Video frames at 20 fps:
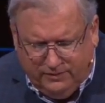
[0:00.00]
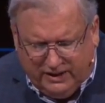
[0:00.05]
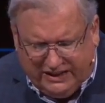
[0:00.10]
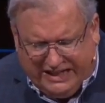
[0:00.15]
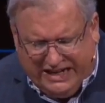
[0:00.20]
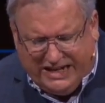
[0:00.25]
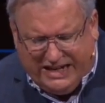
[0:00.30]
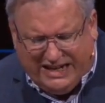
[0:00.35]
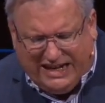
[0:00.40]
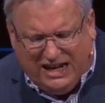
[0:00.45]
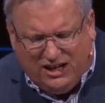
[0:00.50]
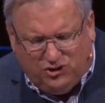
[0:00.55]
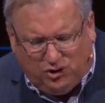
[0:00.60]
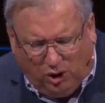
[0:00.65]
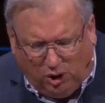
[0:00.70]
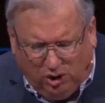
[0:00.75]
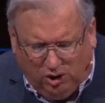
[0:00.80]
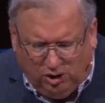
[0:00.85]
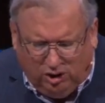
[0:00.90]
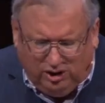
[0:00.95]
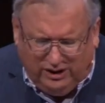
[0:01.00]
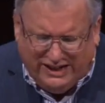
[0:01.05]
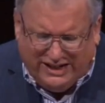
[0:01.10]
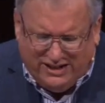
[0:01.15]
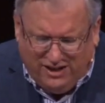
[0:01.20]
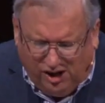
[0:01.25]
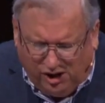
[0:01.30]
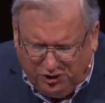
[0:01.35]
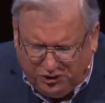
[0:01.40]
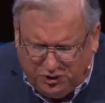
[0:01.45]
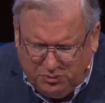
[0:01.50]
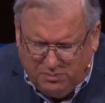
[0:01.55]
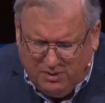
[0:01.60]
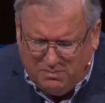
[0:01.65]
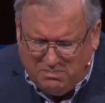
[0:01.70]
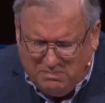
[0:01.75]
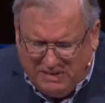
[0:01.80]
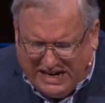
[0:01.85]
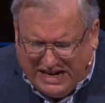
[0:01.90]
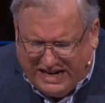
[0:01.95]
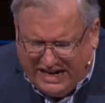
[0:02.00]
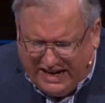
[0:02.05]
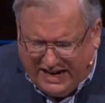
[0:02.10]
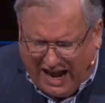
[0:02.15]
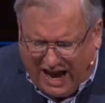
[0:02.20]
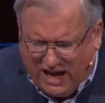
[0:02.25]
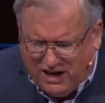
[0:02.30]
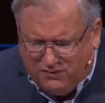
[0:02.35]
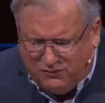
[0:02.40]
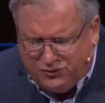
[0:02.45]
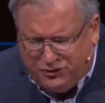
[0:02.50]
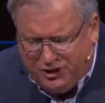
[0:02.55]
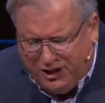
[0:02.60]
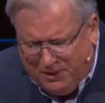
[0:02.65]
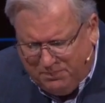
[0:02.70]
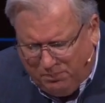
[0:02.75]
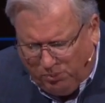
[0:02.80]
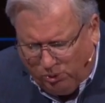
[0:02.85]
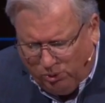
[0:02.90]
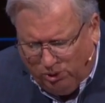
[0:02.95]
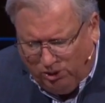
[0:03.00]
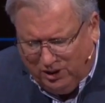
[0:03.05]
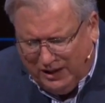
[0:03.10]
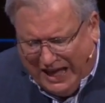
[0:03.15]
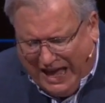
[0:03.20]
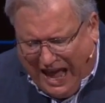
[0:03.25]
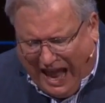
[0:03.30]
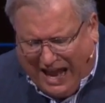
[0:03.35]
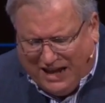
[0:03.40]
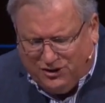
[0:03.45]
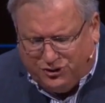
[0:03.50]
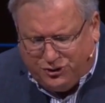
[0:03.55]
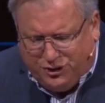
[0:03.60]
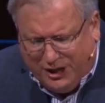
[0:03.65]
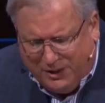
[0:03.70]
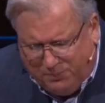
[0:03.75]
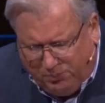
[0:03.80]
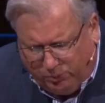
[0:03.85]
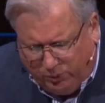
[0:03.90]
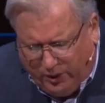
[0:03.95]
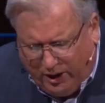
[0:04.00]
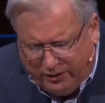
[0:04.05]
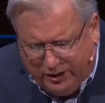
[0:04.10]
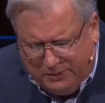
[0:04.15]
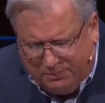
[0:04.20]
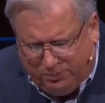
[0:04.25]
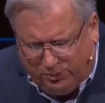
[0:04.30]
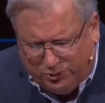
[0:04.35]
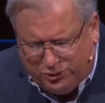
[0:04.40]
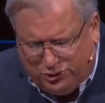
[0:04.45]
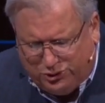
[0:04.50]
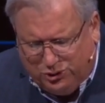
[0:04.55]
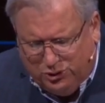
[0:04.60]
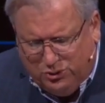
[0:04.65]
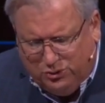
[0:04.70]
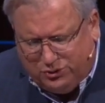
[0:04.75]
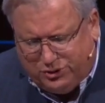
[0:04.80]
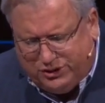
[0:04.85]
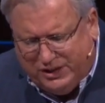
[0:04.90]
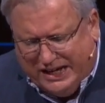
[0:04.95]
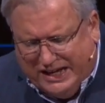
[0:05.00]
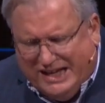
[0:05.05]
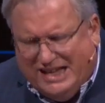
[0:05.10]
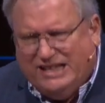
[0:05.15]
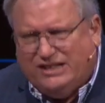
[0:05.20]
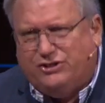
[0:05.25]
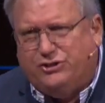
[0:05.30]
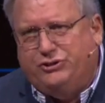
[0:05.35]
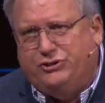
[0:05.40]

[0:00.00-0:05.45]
Getting eternal and ultimate meaning out of temporal and temporary pursuits is